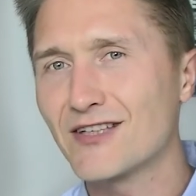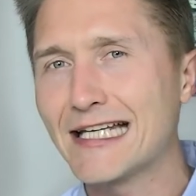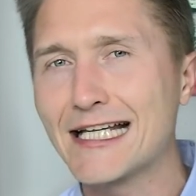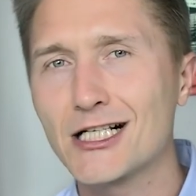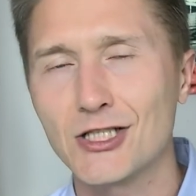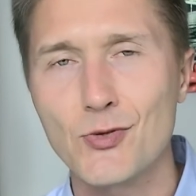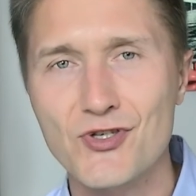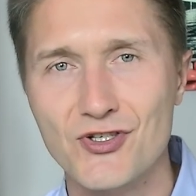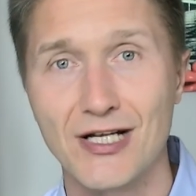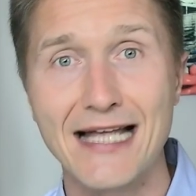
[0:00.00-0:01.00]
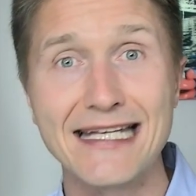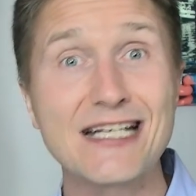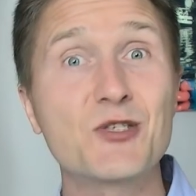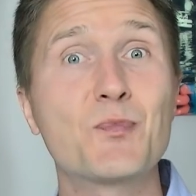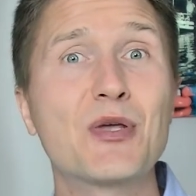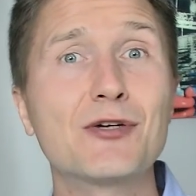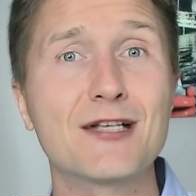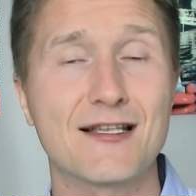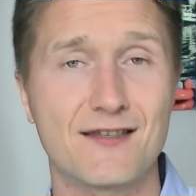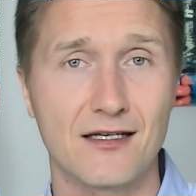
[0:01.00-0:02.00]
getting closer and
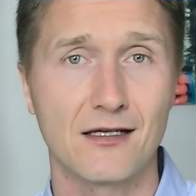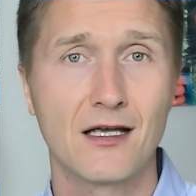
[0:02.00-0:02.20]
experiencing